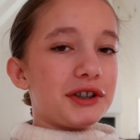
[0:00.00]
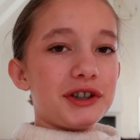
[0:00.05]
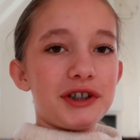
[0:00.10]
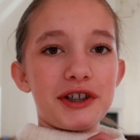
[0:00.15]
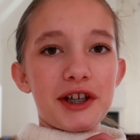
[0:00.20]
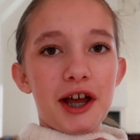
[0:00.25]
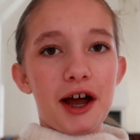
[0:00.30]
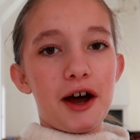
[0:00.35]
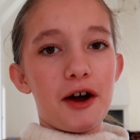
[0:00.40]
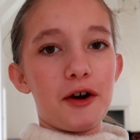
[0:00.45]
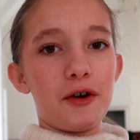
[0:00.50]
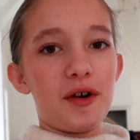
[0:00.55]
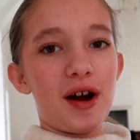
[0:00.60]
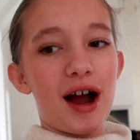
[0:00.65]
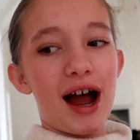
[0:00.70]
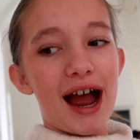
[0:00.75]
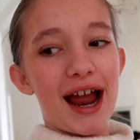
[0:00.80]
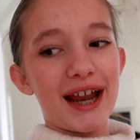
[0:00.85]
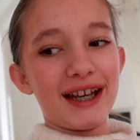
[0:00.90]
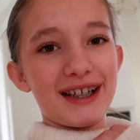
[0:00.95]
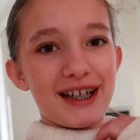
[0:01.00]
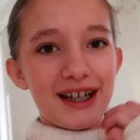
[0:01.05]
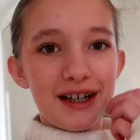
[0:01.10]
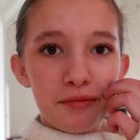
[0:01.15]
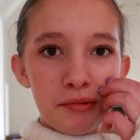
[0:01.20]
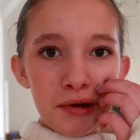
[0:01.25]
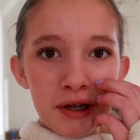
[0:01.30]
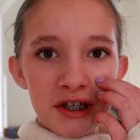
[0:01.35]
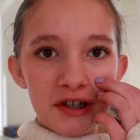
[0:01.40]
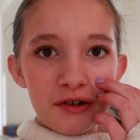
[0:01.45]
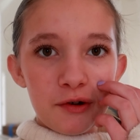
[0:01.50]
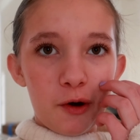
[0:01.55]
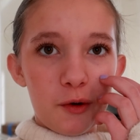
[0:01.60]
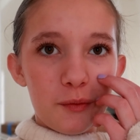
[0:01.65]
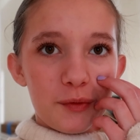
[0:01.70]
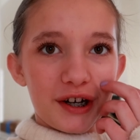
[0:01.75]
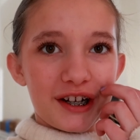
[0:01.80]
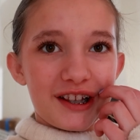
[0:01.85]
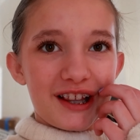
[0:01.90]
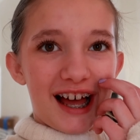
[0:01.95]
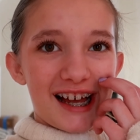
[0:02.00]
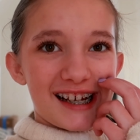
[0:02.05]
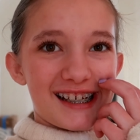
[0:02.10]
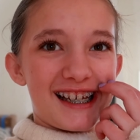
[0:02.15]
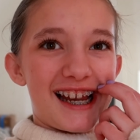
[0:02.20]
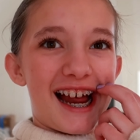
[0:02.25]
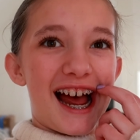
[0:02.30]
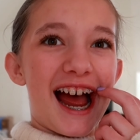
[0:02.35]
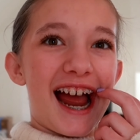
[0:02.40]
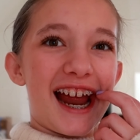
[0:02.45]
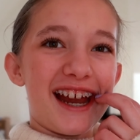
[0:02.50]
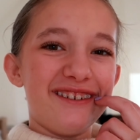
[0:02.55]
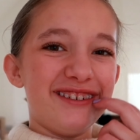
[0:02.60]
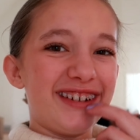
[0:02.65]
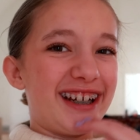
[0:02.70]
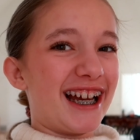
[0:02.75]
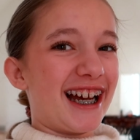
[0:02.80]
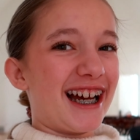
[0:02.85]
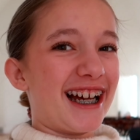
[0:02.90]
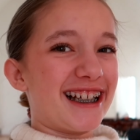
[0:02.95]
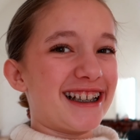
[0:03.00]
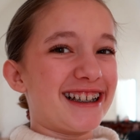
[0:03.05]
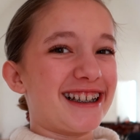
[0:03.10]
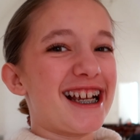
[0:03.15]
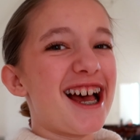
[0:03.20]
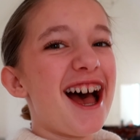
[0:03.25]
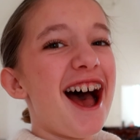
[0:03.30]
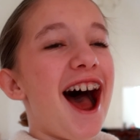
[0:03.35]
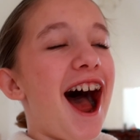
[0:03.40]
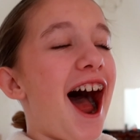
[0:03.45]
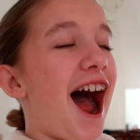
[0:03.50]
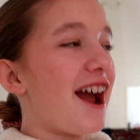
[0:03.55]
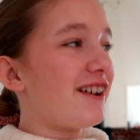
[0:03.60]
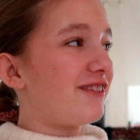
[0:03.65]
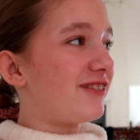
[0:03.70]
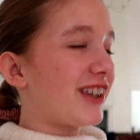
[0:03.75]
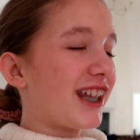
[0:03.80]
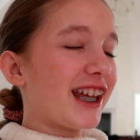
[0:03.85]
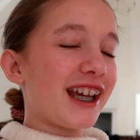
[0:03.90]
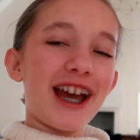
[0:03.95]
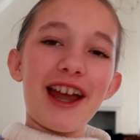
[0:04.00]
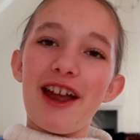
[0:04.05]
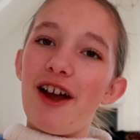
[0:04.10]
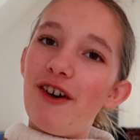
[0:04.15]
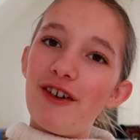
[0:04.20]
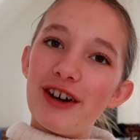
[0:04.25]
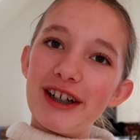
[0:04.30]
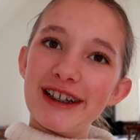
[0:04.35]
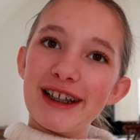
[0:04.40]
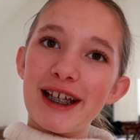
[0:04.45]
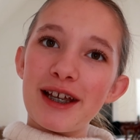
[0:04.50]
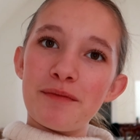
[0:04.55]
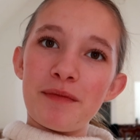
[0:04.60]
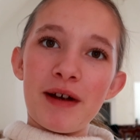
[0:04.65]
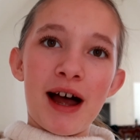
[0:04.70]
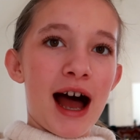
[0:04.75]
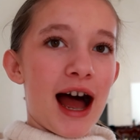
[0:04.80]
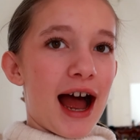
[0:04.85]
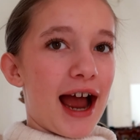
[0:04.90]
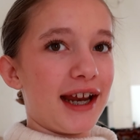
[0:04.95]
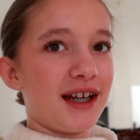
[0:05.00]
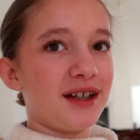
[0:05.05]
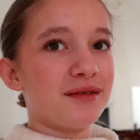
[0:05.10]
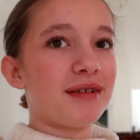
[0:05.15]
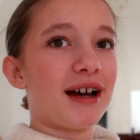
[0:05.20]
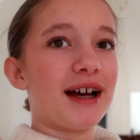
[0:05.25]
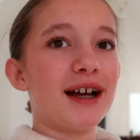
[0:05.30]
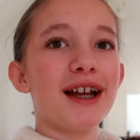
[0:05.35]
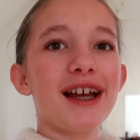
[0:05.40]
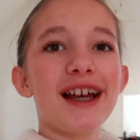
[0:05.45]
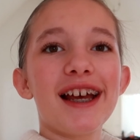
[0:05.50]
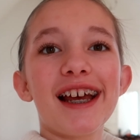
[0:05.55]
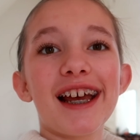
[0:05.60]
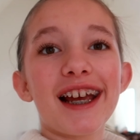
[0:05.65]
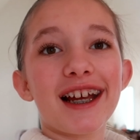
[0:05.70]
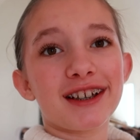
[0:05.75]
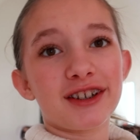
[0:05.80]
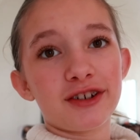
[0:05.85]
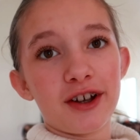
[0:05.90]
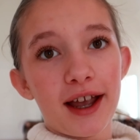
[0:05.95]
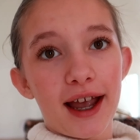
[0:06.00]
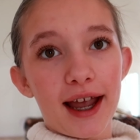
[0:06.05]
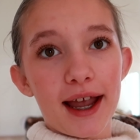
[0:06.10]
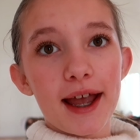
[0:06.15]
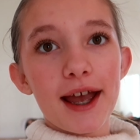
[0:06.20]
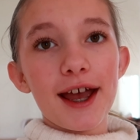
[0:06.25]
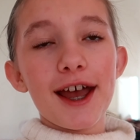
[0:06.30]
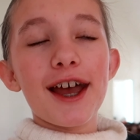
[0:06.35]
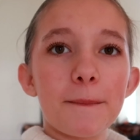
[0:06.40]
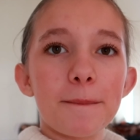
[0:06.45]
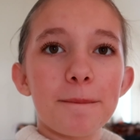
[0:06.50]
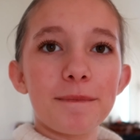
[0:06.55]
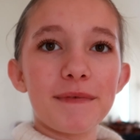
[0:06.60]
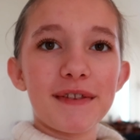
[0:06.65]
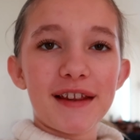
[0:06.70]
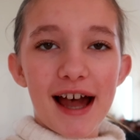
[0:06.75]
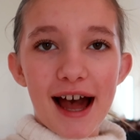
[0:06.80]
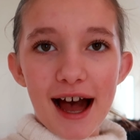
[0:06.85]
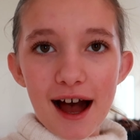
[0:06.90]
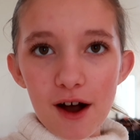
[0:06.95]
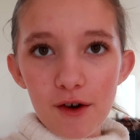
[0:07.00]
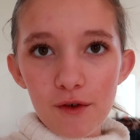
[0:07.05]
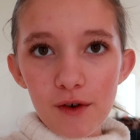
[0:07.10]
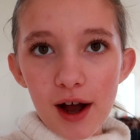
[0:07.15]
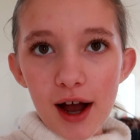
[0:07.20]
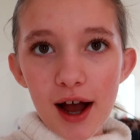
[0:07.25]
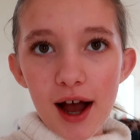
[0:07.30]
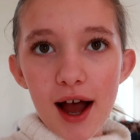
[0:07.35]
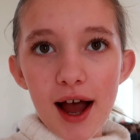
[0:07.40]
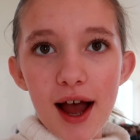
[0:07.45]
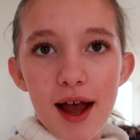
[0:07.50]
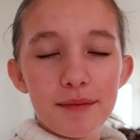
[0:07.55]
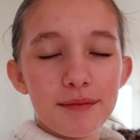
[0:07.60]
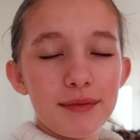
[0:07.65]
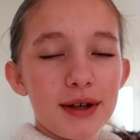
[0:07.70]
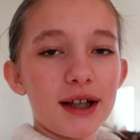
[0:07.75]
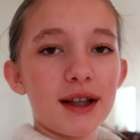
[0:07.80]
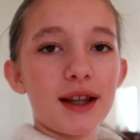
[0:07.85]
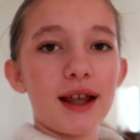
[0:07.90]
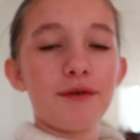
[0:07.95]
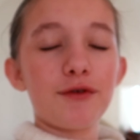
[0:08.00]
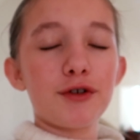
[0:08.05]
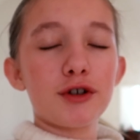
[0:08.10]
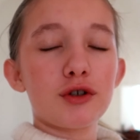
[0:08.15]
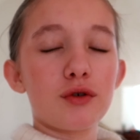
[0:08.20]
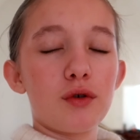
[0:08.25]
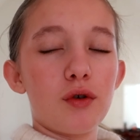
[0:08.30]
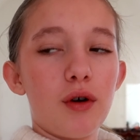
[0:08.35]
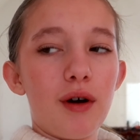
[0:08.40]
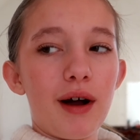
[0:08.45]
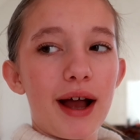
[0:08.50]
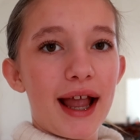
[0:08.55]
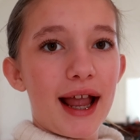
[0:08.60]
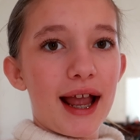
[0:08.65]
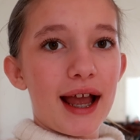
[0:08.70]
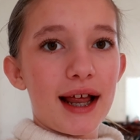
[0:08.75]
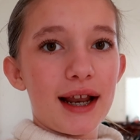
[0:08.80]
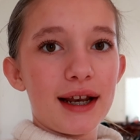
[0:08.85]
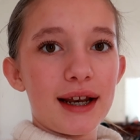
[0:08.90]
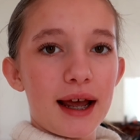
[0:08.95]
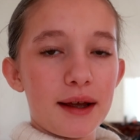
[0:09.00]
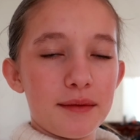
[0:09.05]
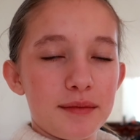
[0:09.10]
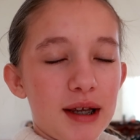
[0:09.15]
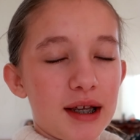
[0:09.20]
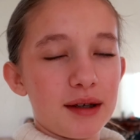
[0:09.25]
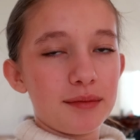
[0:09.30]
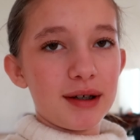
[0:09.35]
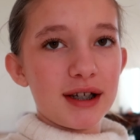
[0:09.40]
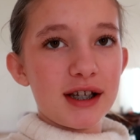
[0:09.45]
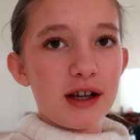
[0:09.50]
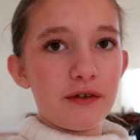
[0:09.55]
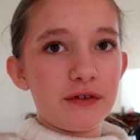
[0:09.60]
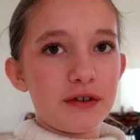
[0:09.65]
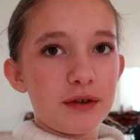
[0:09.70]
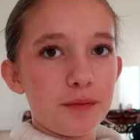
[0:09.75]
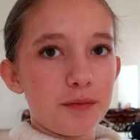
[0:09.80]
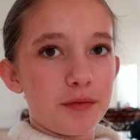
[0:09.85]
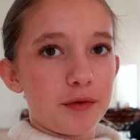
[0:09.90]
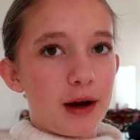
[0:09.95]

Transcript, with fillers: So I did a bunch of homework last night because I feel like I always get behind, but it's now I'm being late for school and I'm making myself some